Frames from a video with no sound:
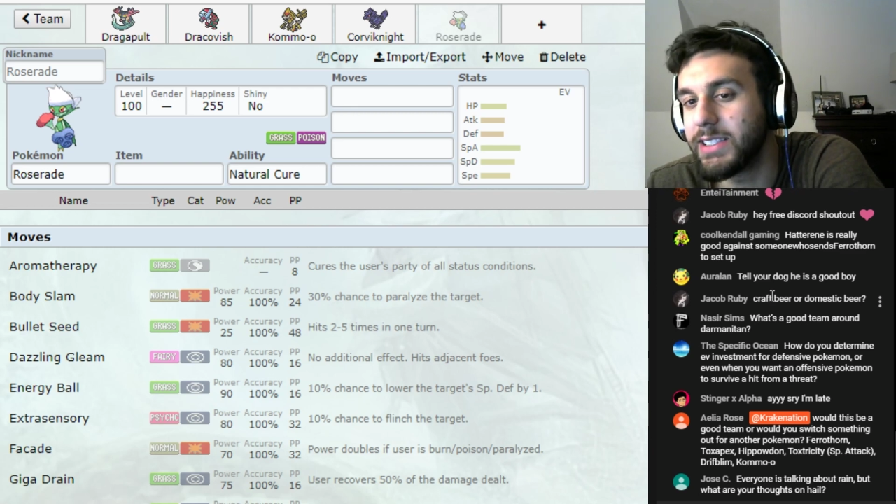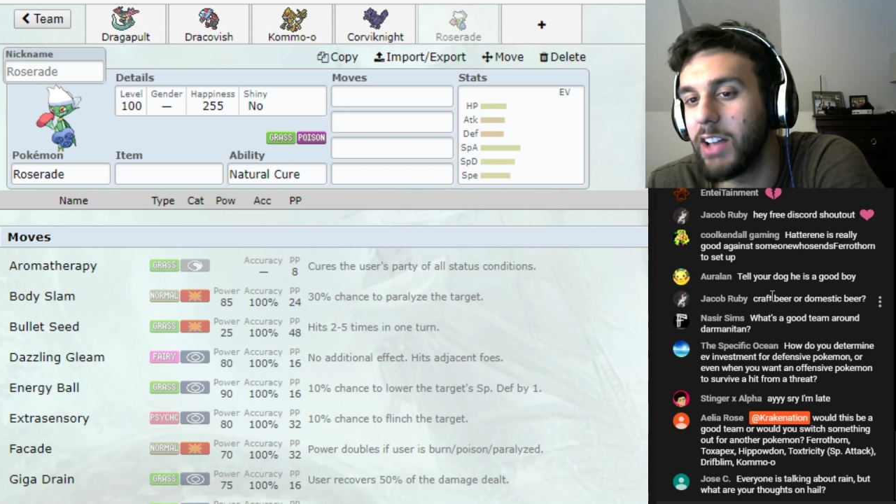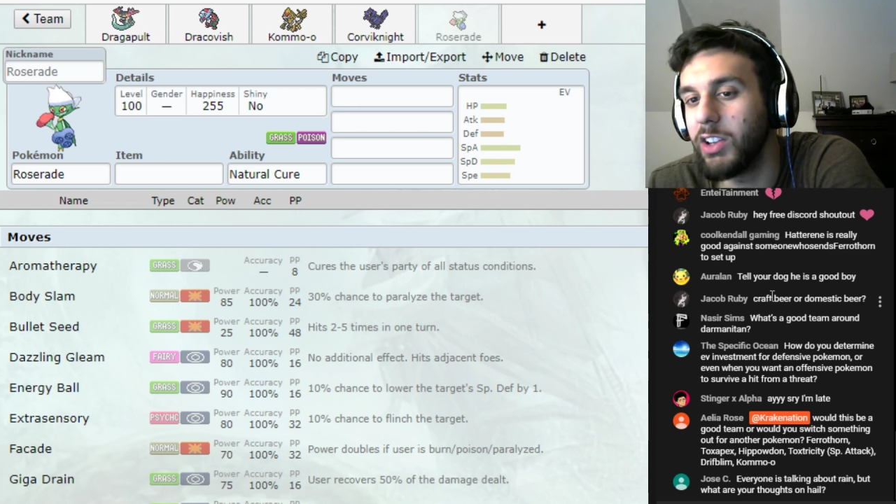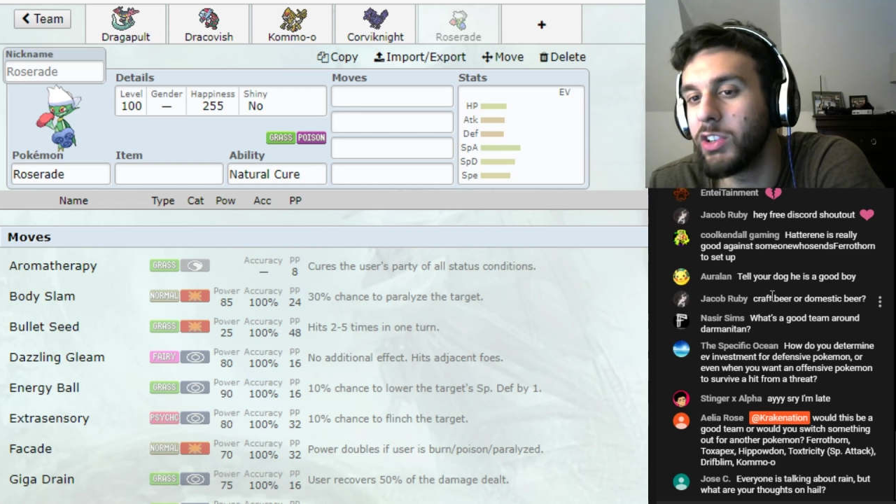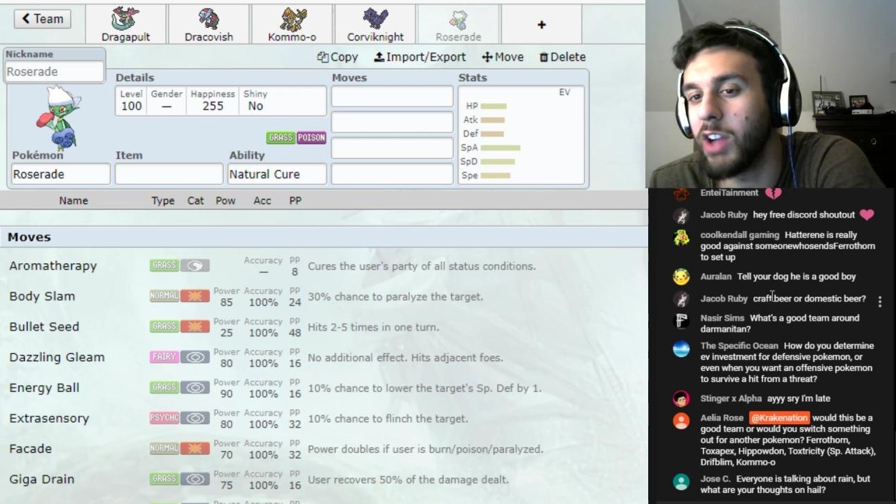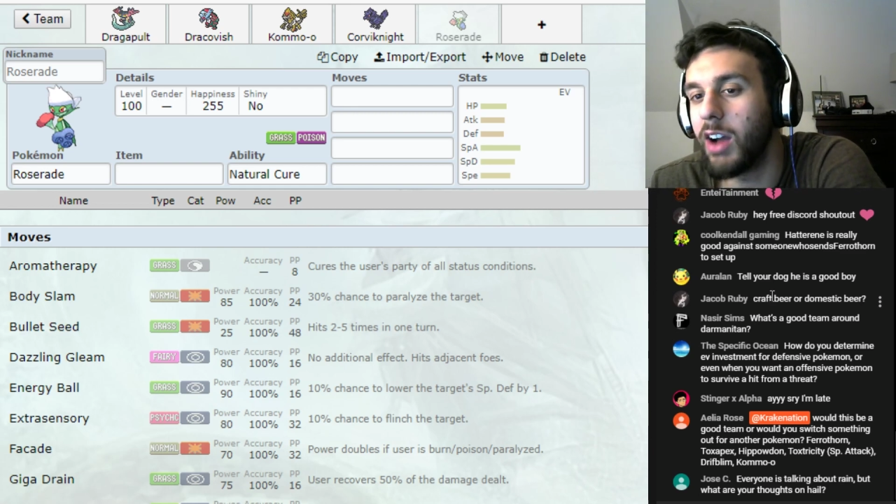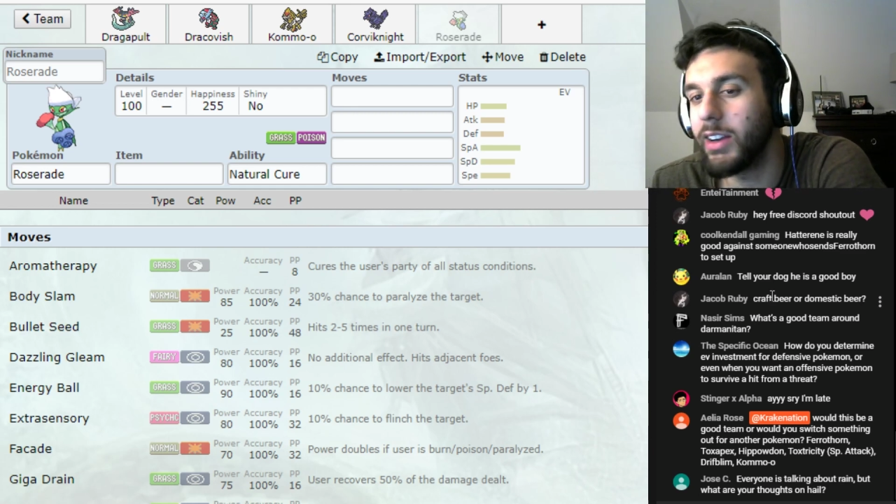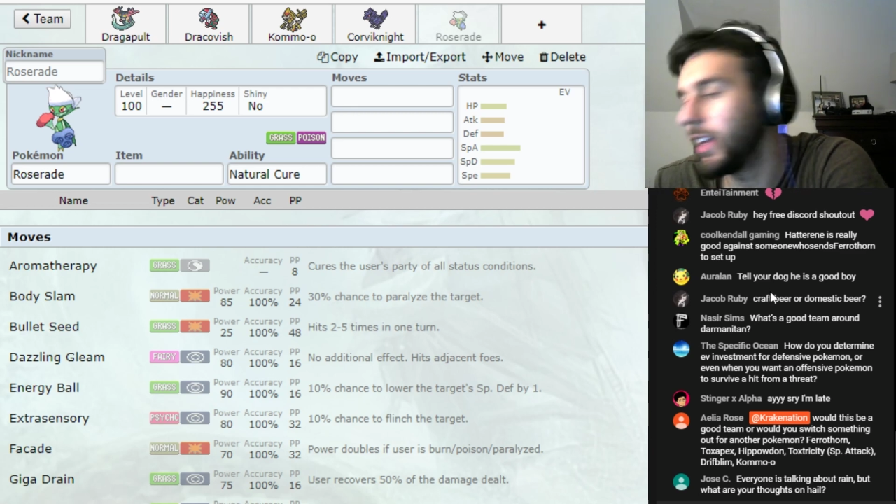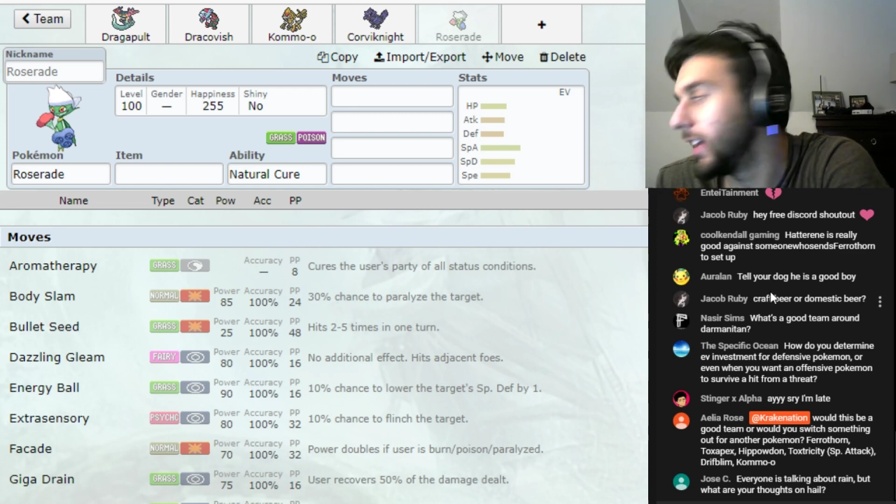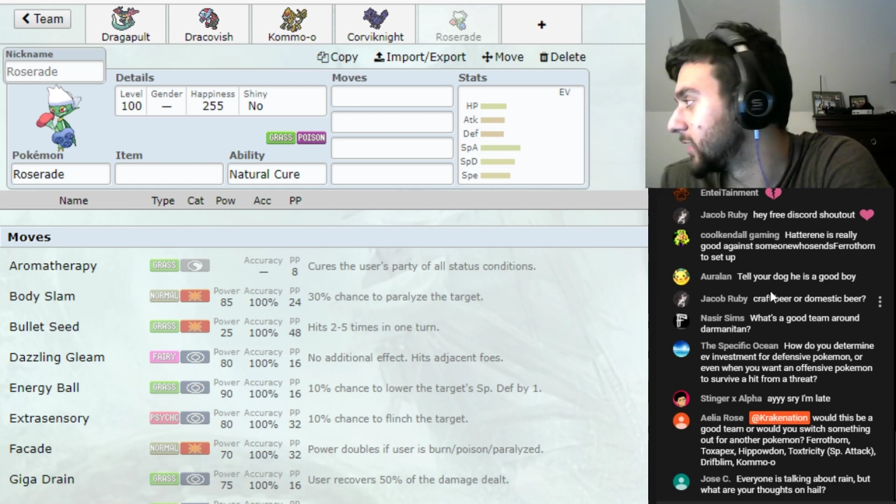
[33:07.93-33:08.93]
tell your
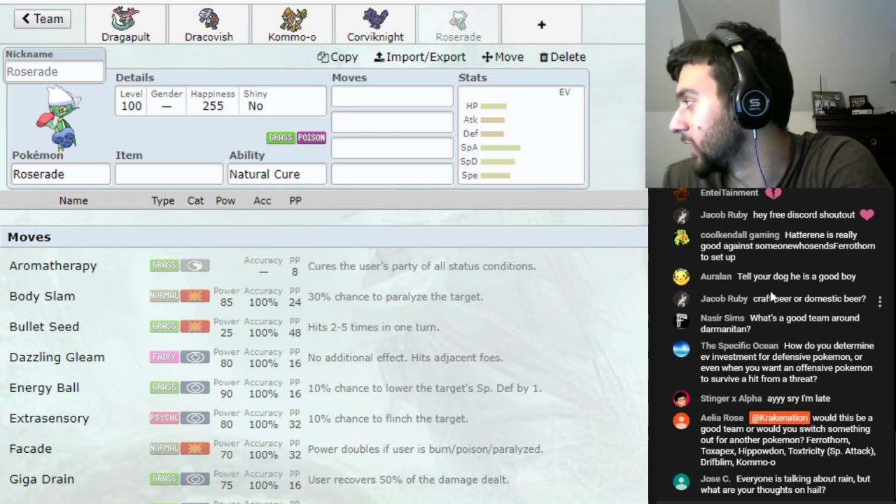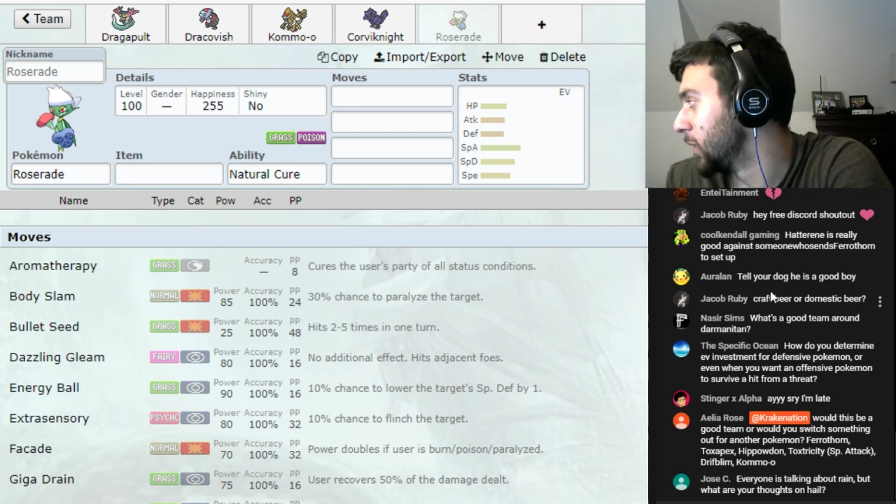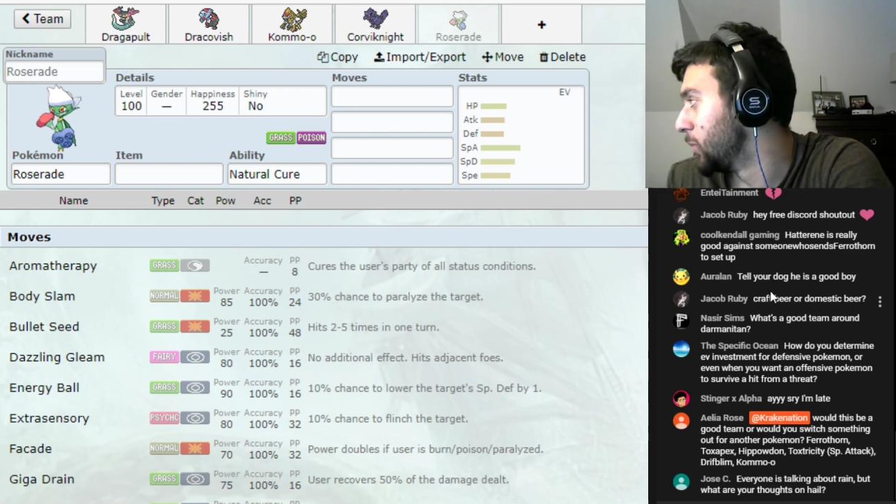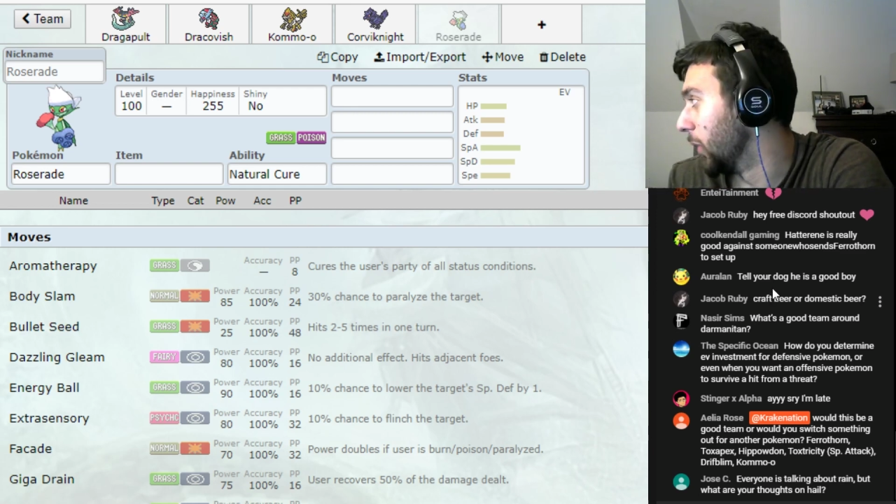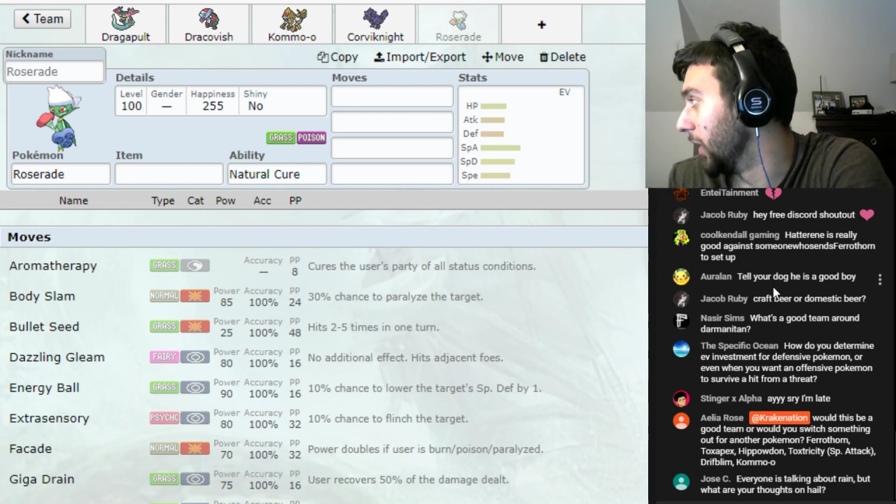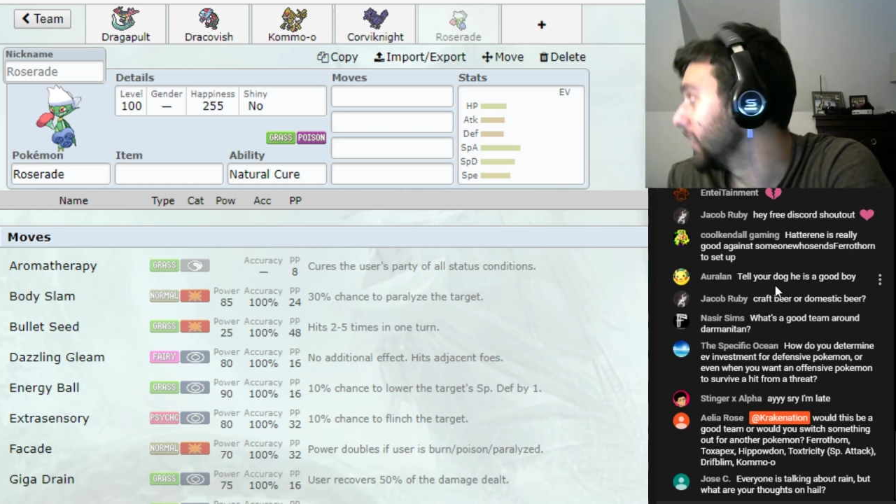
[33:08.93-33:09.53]
dog he is a good boy.